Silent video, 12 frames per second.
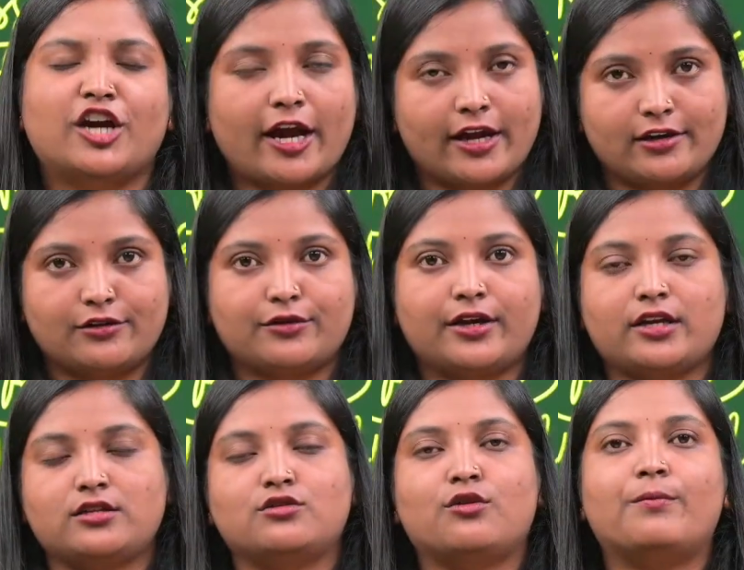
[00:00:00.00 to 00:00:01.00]
Okay, so
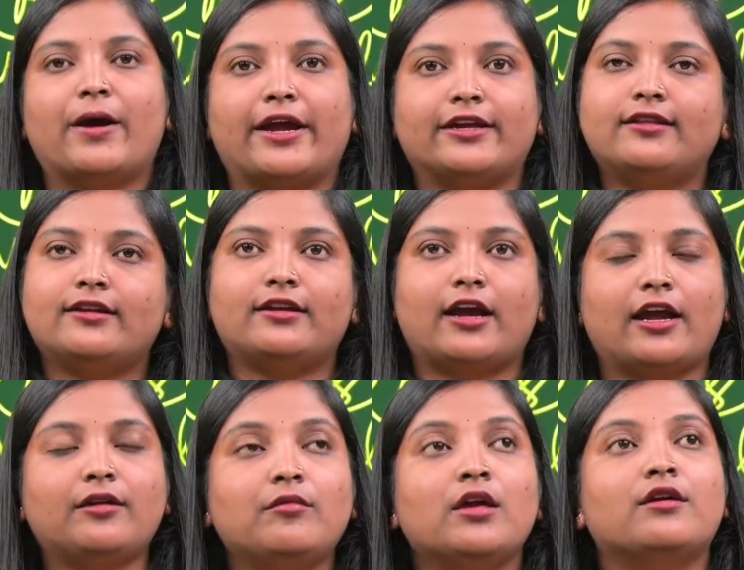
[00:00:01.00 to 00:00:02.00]
by the time
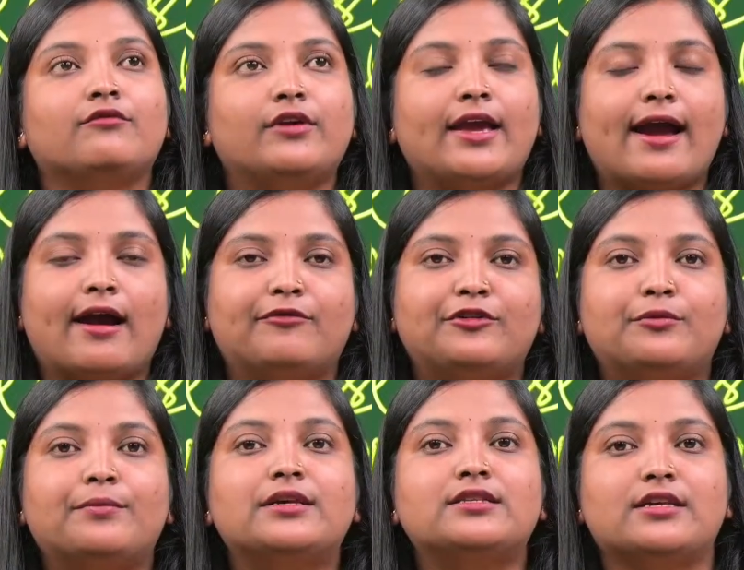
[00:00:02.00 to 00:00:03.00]
we have to be
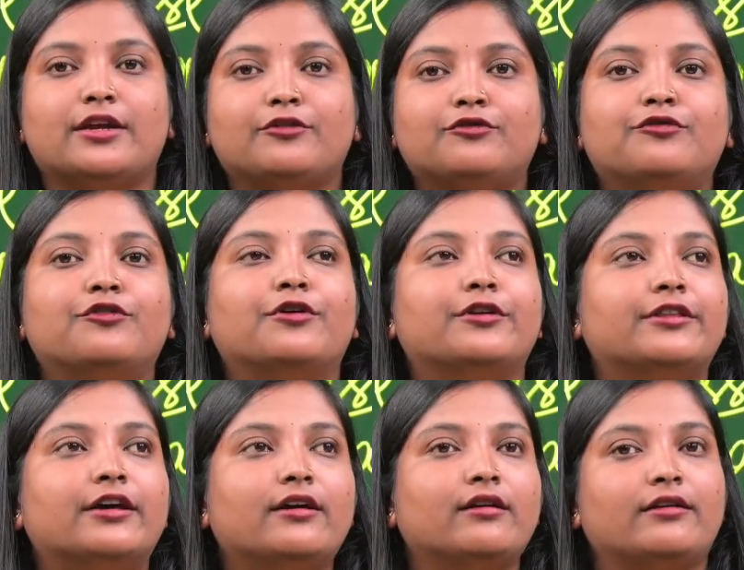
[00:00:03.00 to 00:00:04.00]
sent for
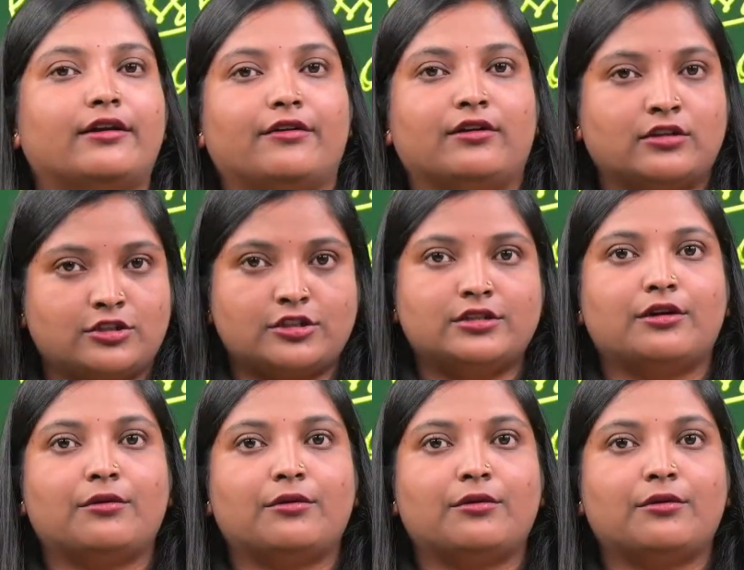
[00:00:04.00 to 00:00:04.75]
the